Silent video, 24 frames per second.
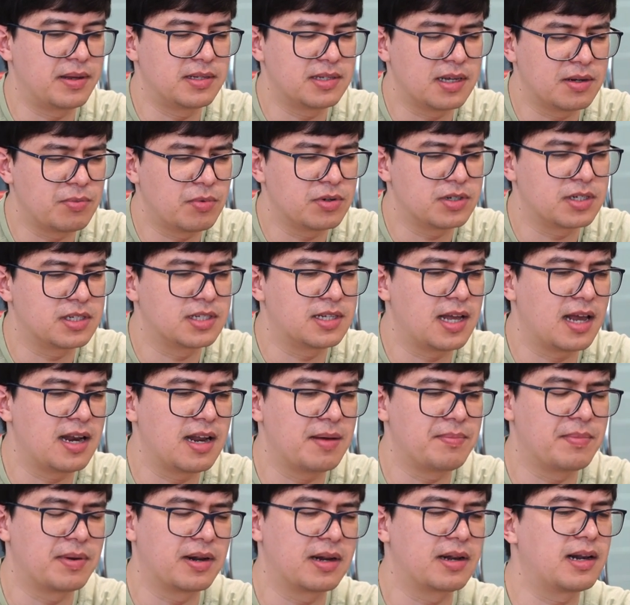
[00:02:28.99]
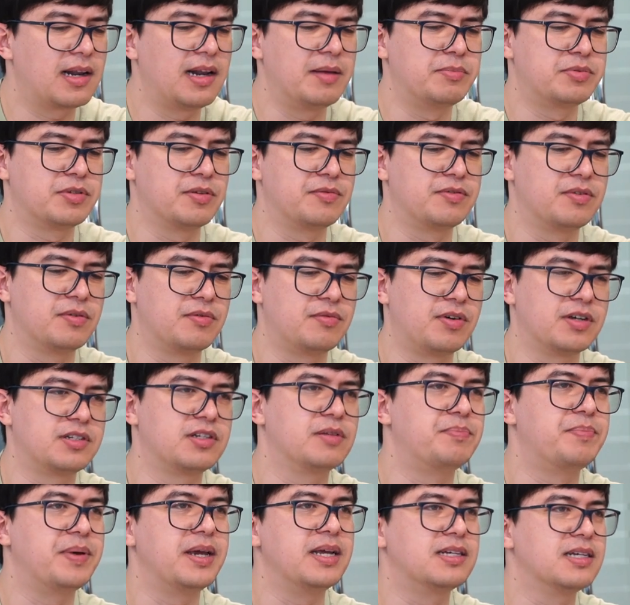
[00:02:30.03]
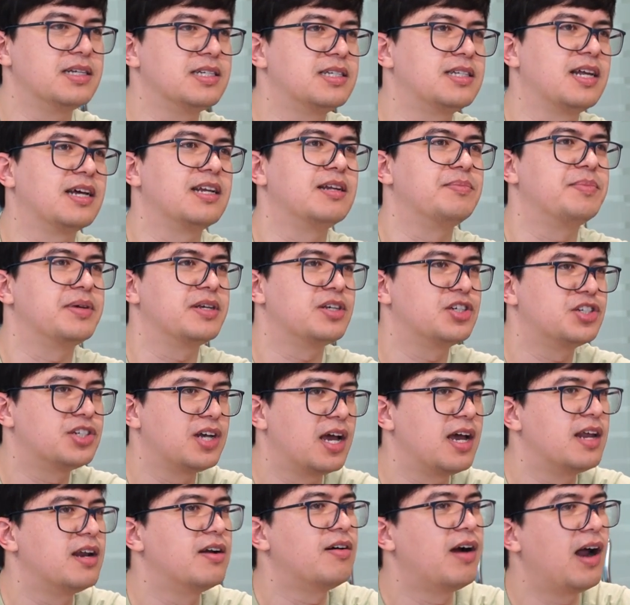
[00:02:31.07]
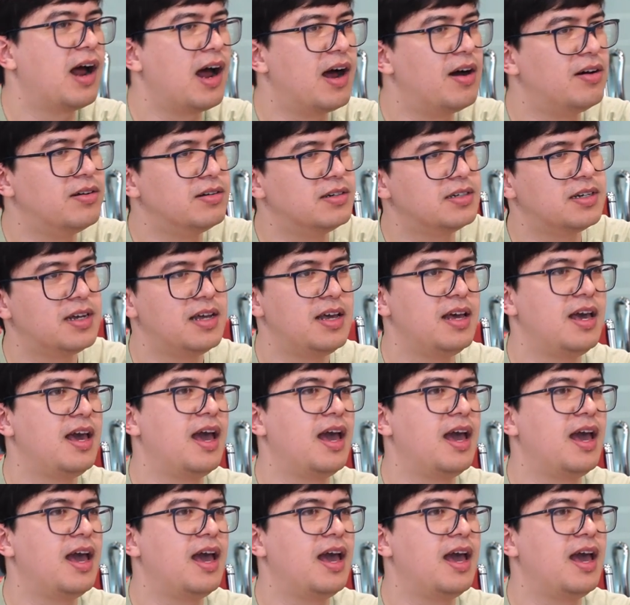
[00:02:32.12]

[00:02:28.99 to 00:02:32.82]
I started watching stand-up clips of Russell Peters started being shared around,